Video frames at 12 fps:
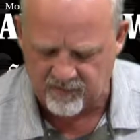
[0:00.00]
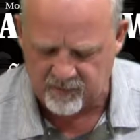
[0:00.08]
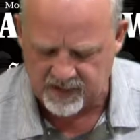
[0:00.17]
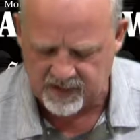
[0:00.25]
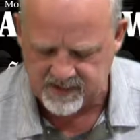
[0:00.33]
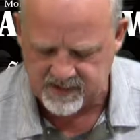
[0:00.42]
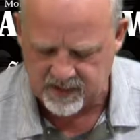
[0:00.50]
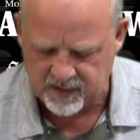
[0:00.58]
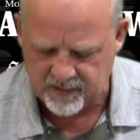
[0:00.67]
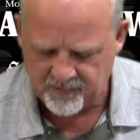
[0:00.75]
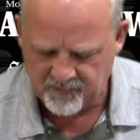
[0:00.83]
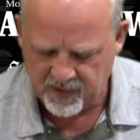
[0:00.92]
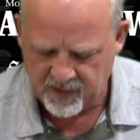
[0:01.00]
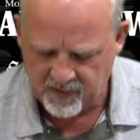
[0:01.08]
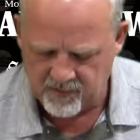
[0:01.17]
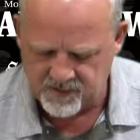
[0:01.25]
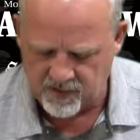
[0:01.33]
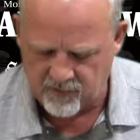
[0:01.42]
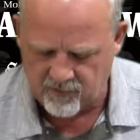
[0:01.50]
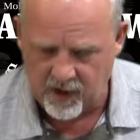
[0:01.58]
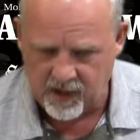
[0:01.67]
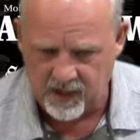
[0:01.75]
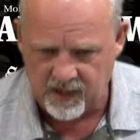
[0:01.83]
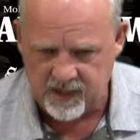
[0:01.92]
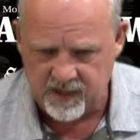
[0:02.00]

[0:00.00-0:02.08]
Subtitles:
of Bullhead City. He was out riding